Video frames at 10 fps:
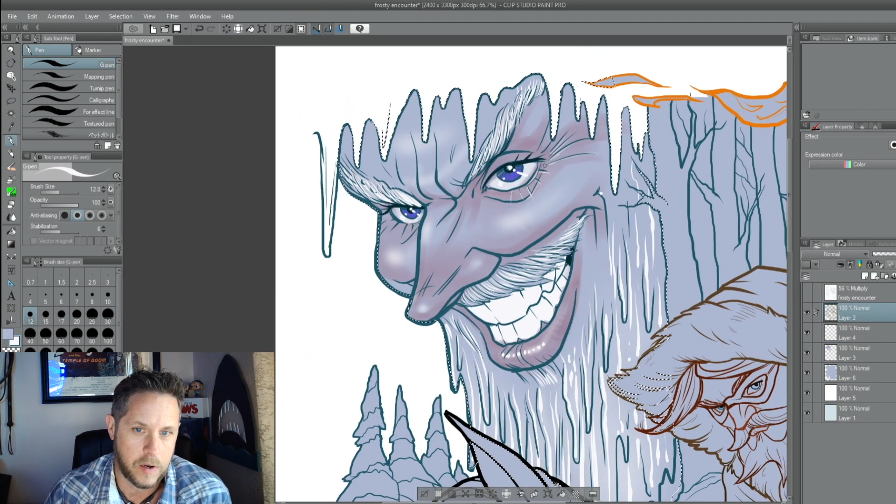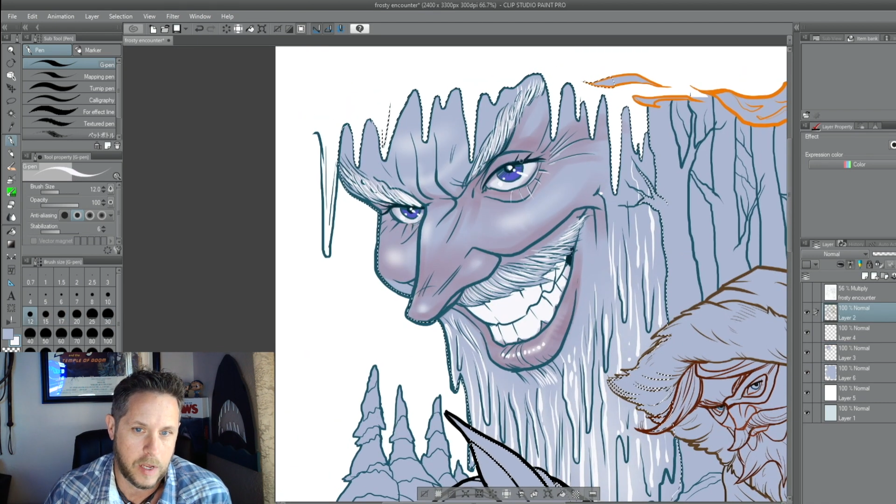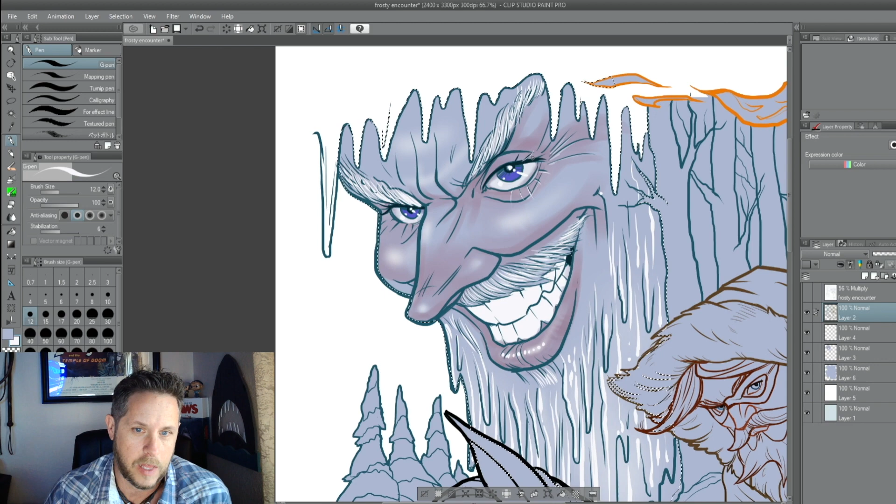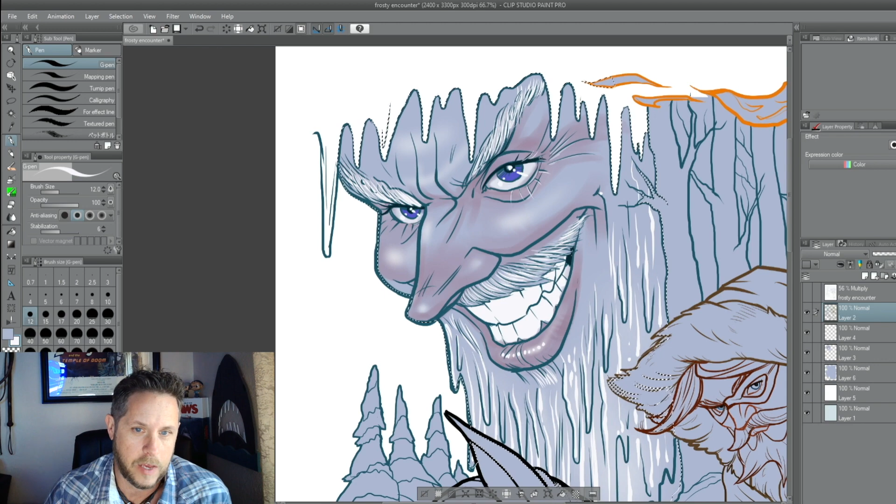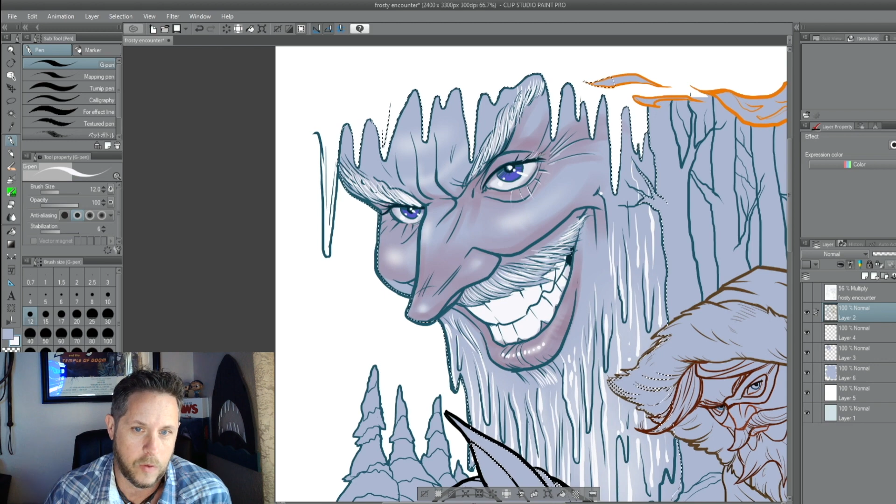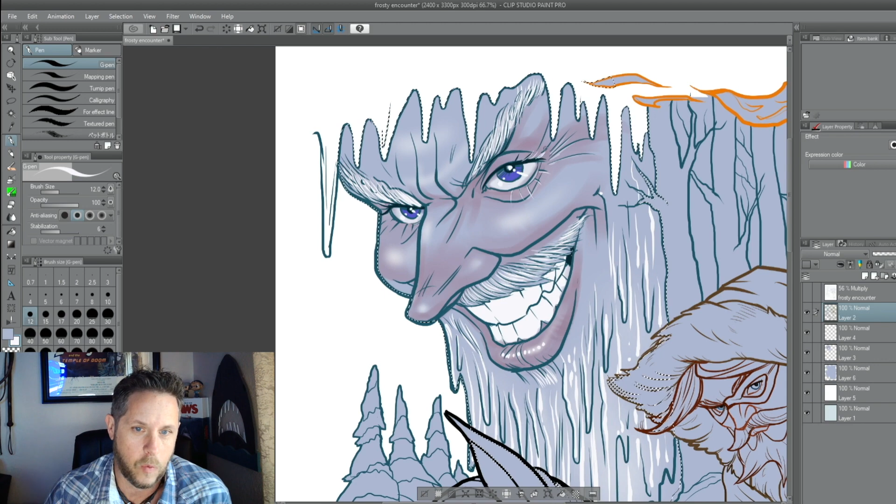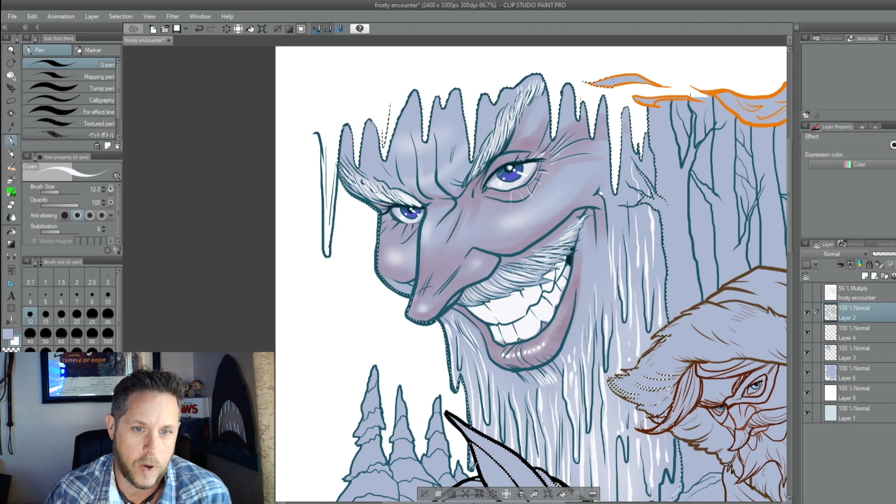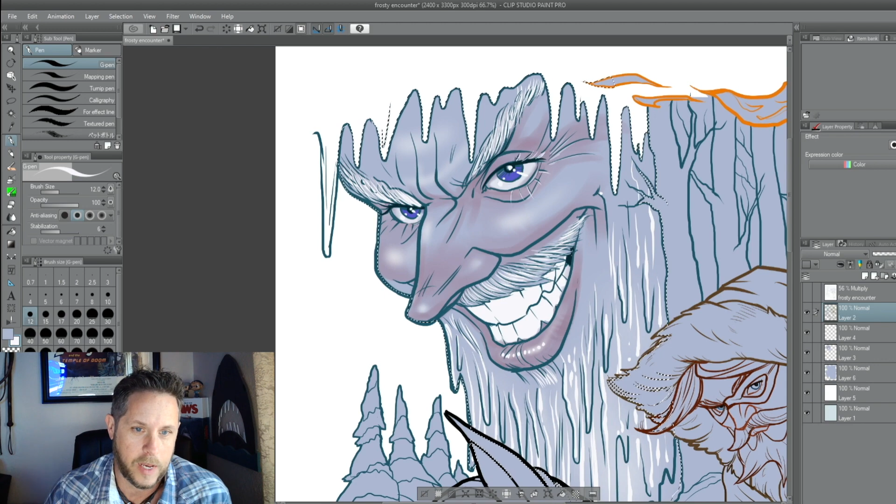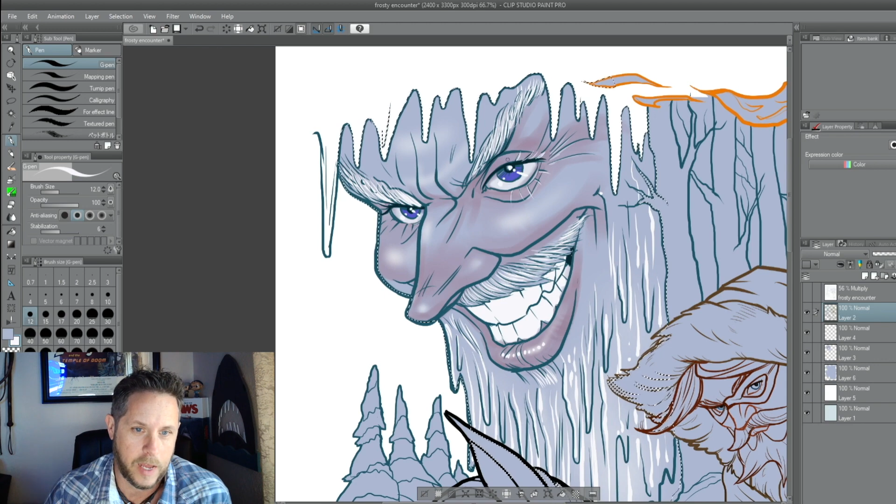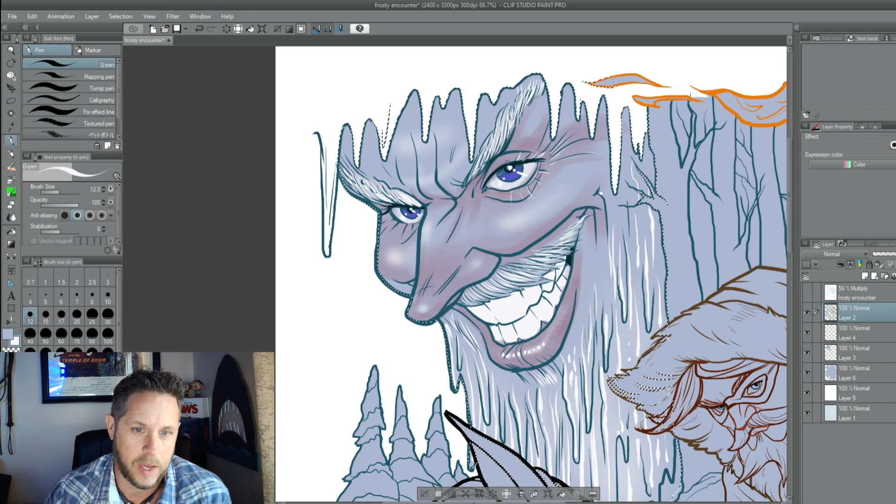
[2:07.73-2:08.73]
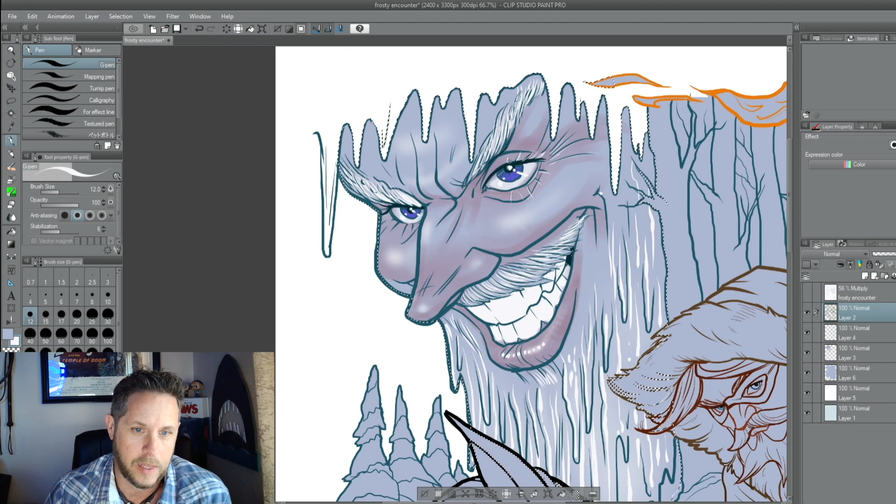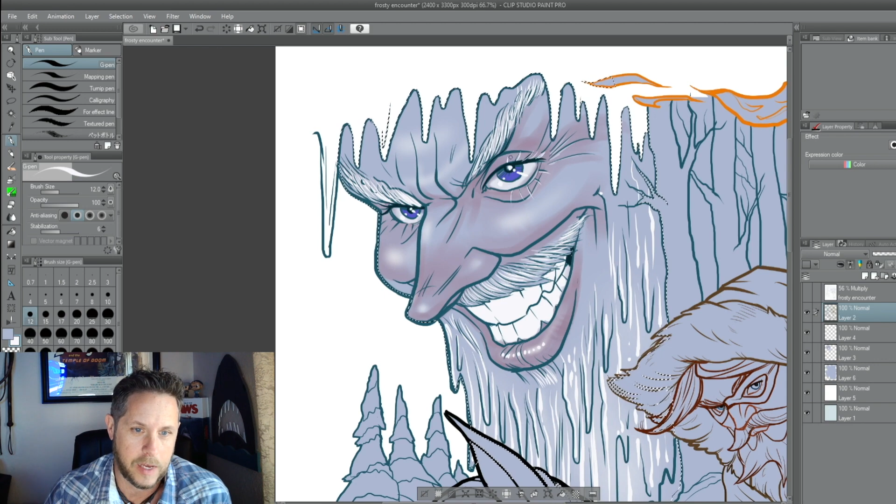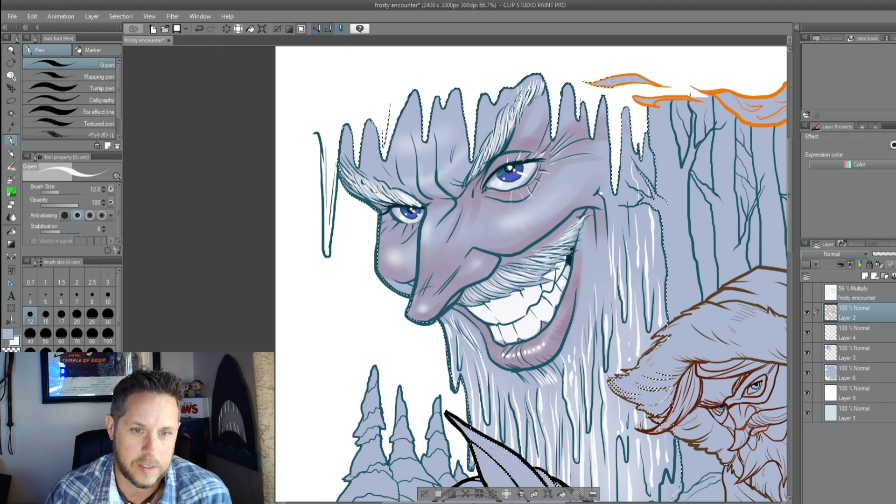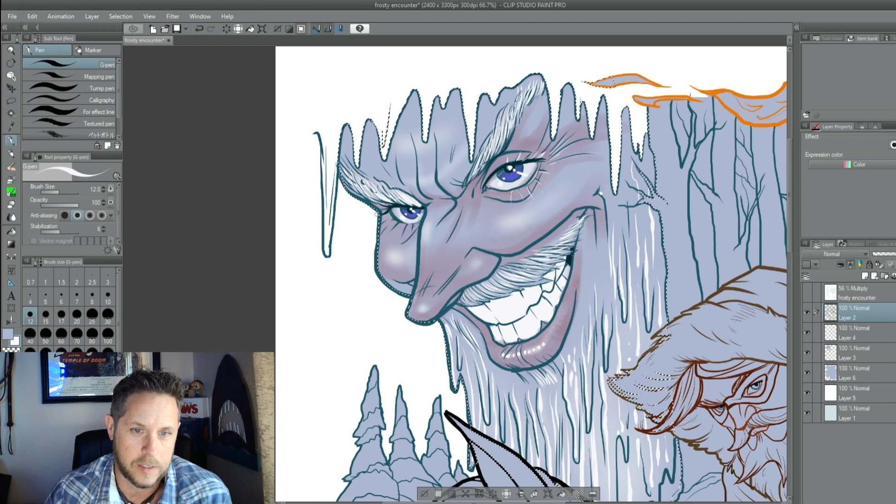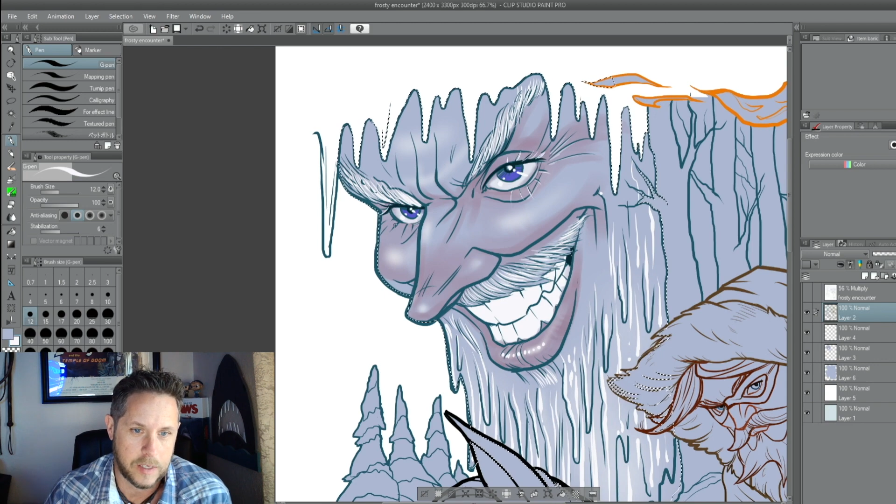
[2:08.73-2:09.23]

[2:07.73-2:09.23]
and I like the white eyelashes.